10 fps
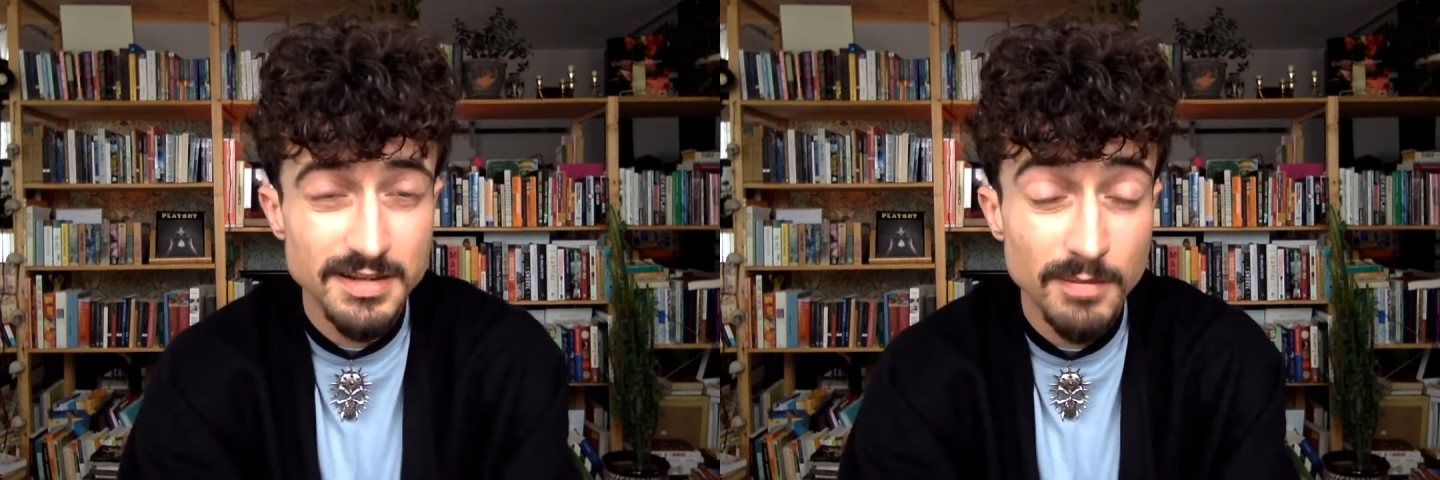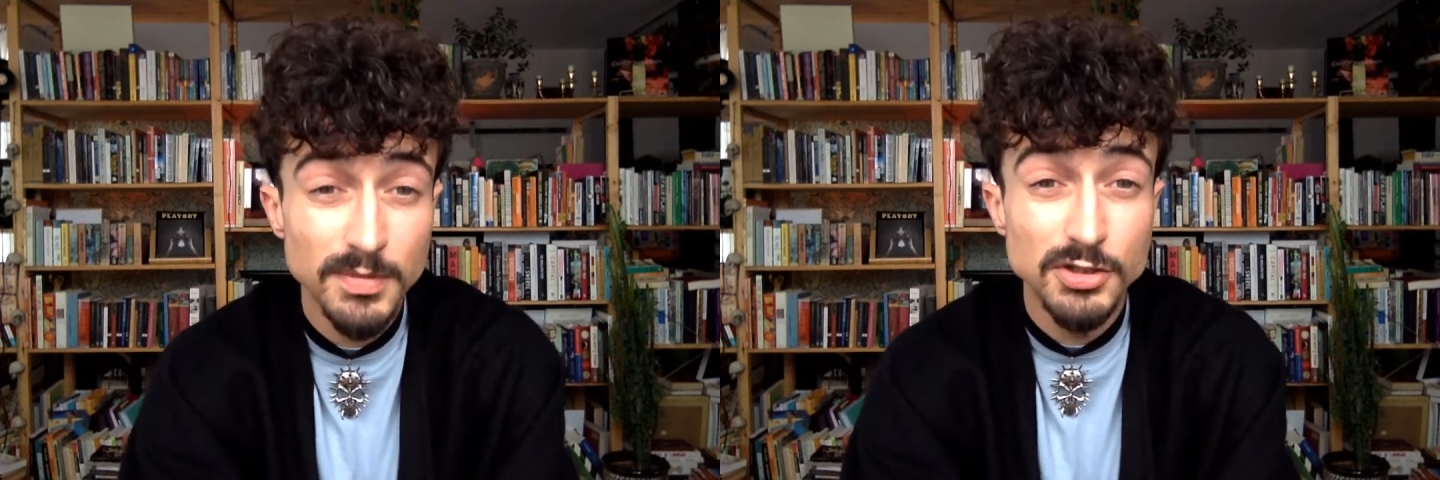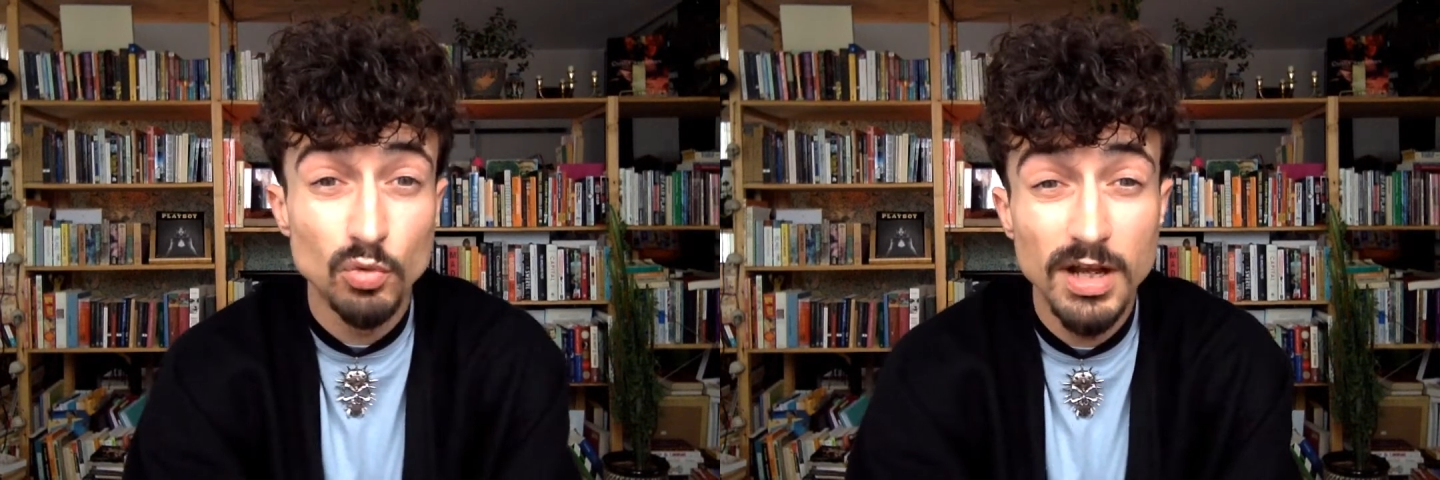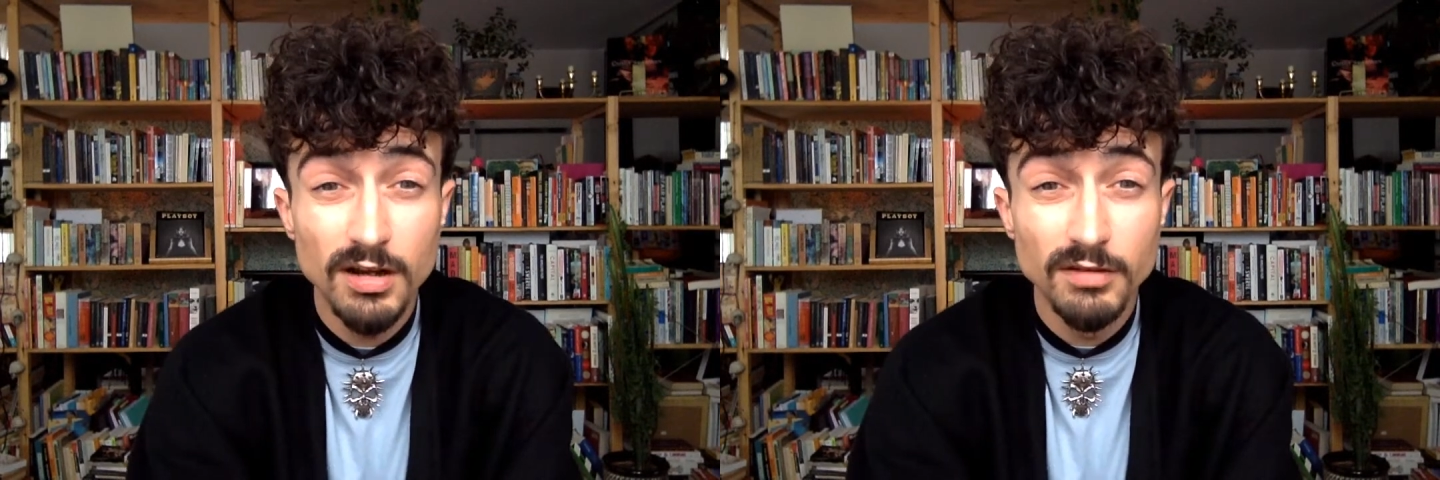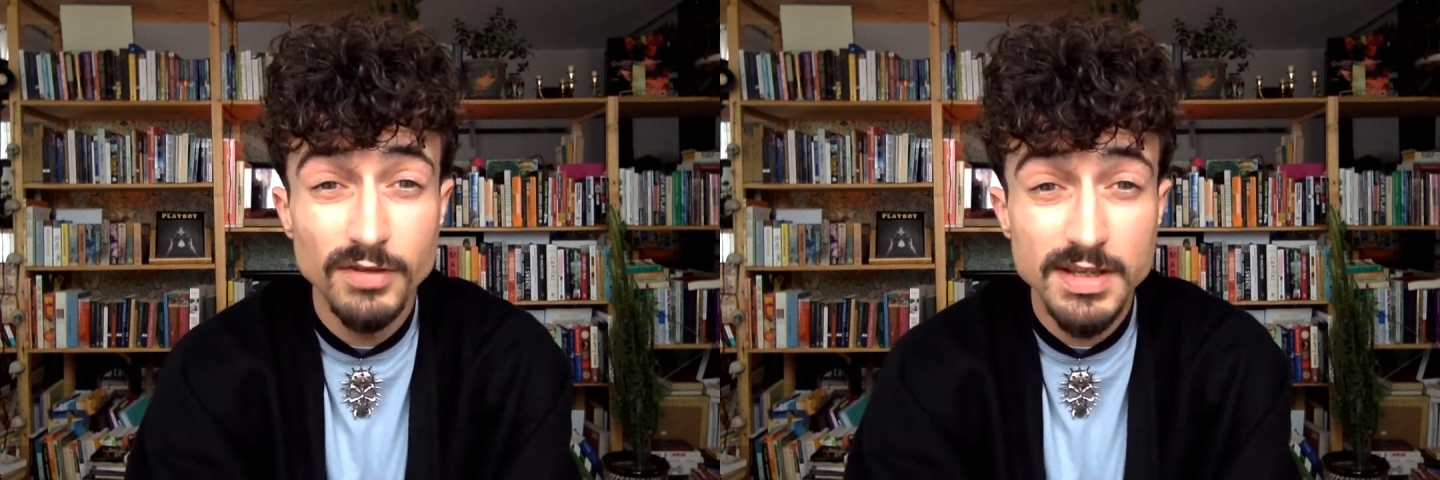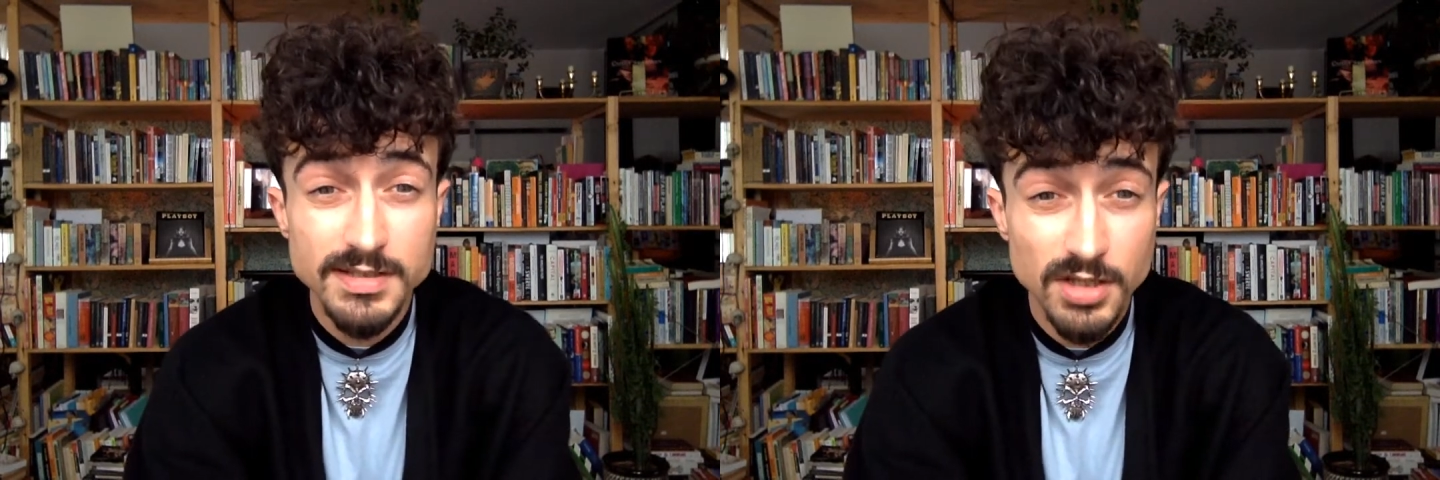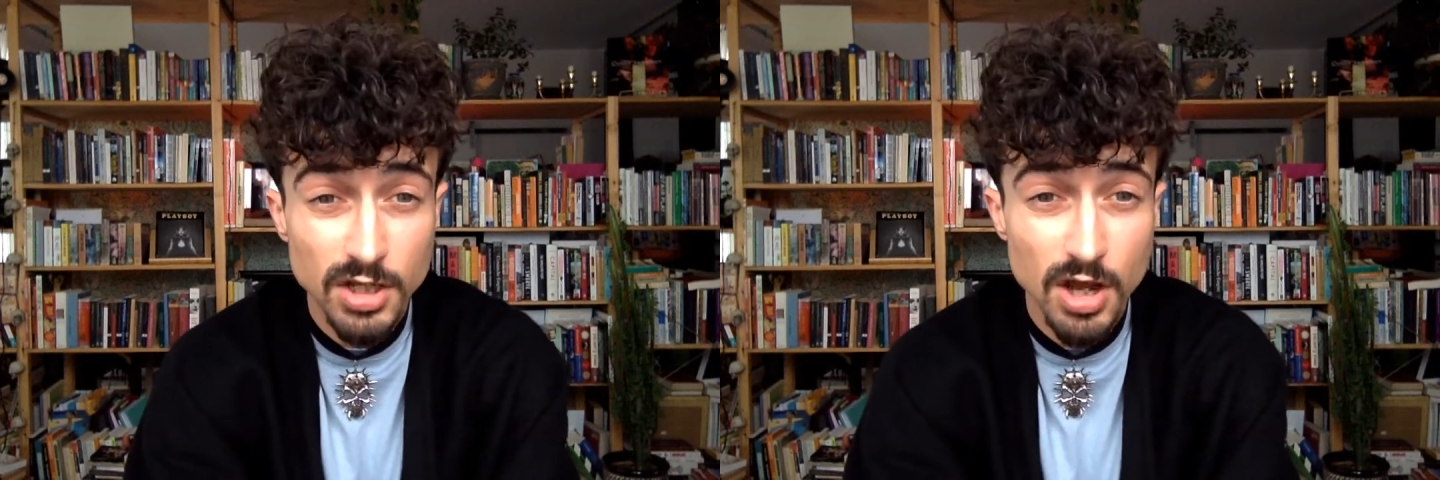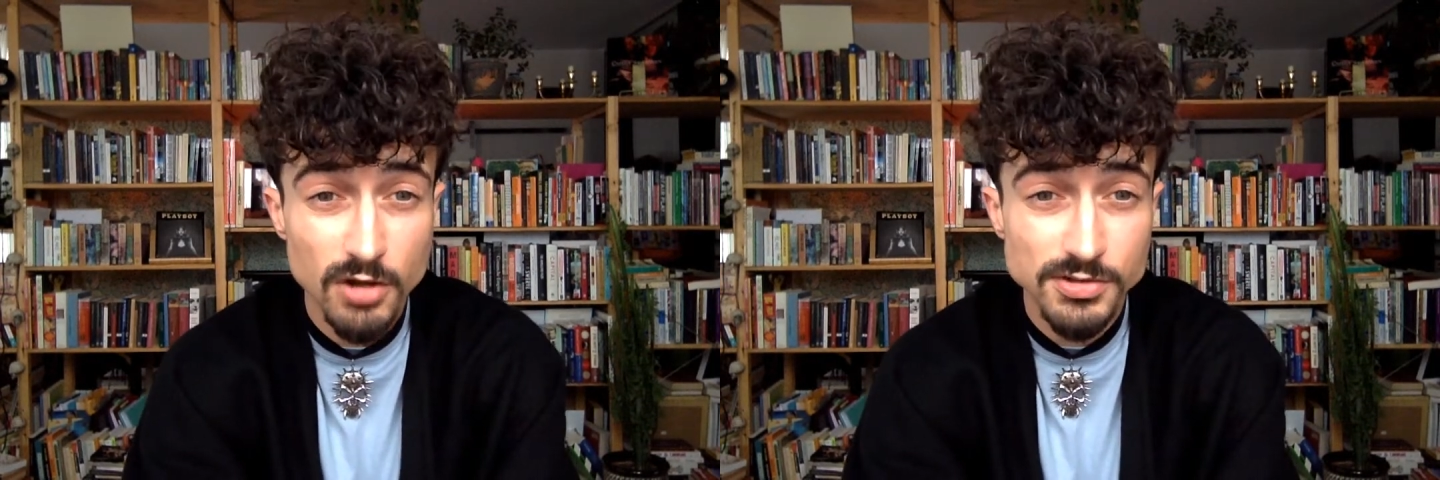Number 12 is
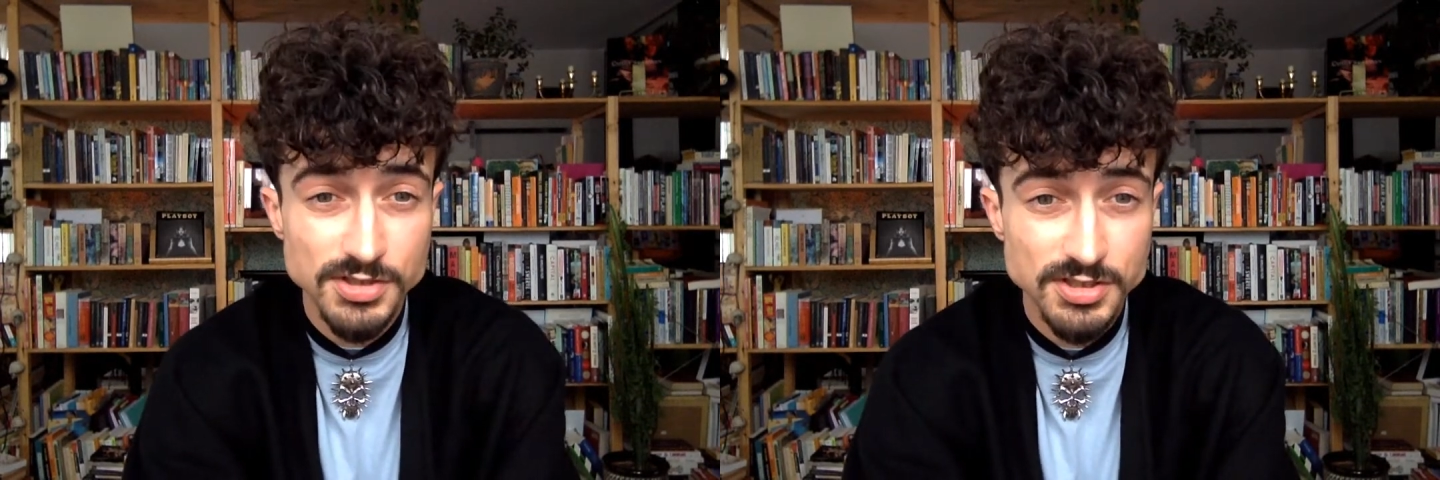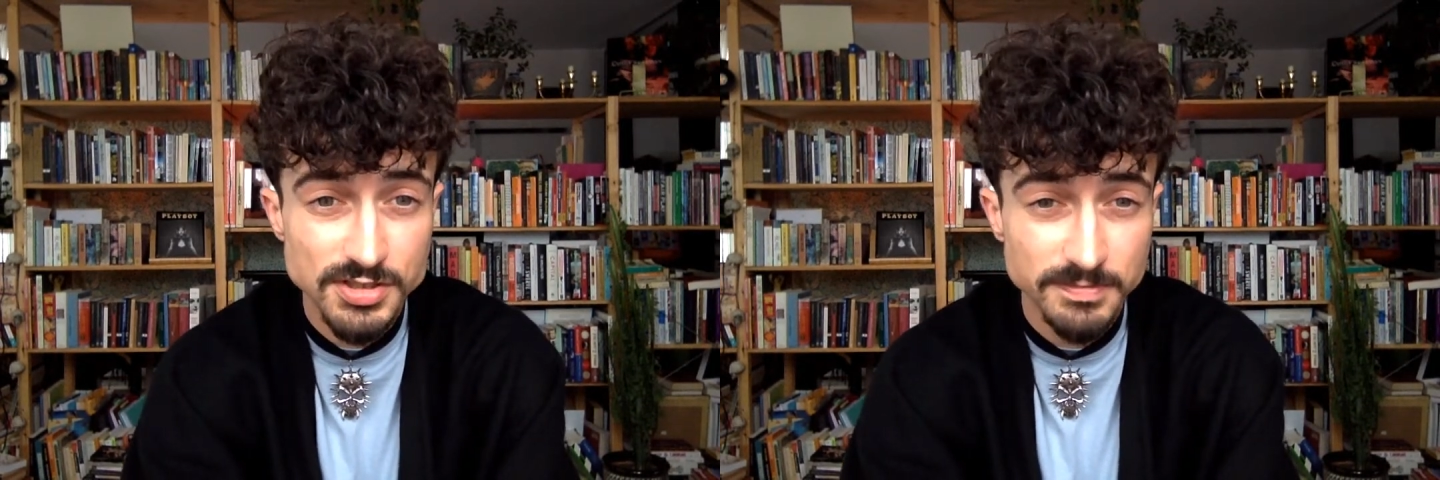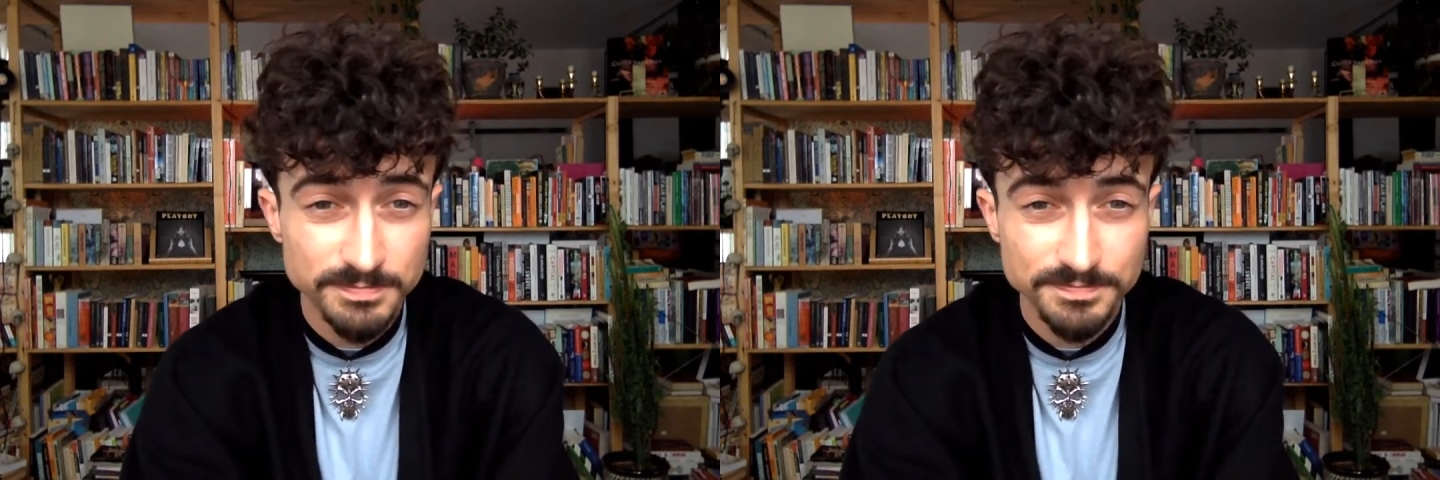ghosts.